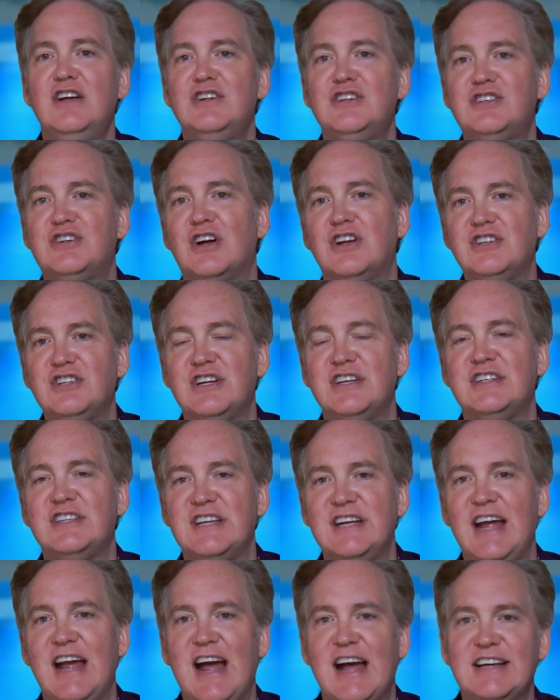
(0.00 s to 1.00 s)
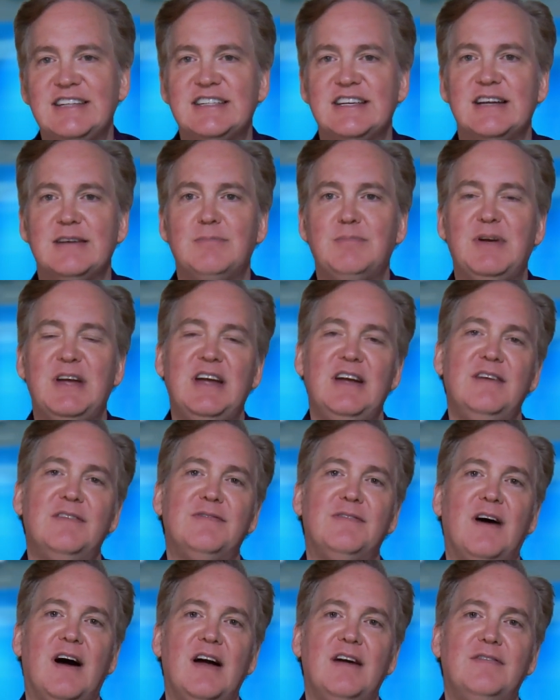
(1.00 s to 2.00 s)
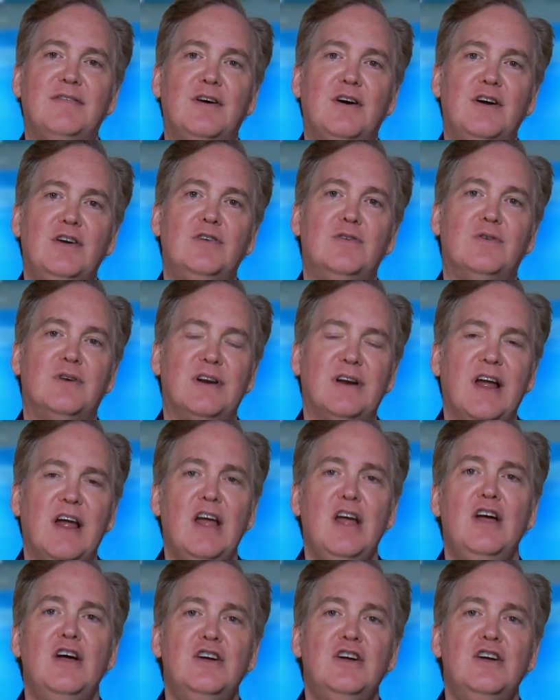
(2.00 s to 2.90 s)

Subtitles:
such as the S&P 500.